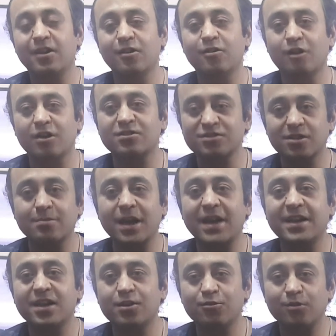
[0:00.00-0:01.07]
got some
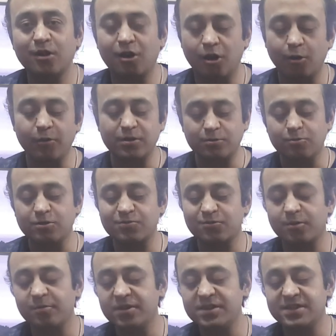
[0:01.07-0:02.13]
idea of how it looks
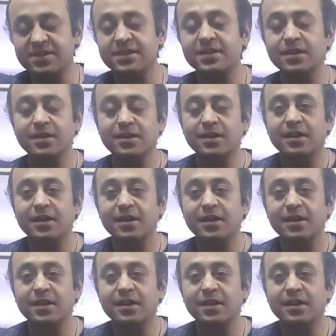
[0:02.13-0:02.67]
from inside